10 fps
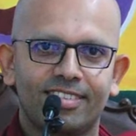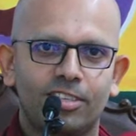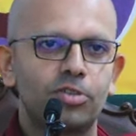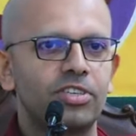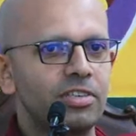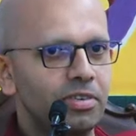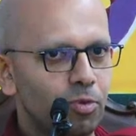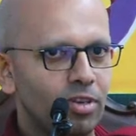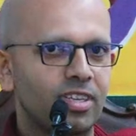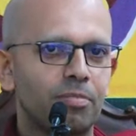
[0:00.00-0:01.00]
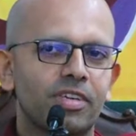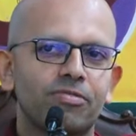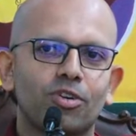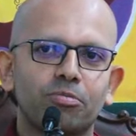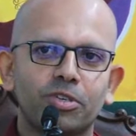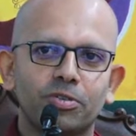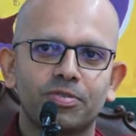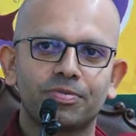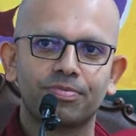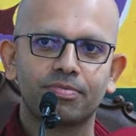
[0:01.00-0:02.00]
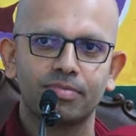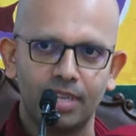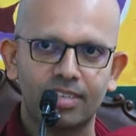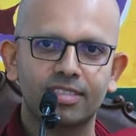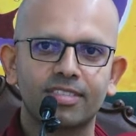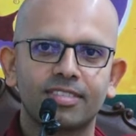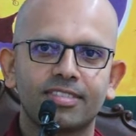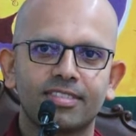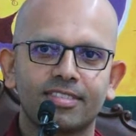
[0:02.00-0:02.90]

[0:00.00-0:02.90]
Your children want something from you. Yes.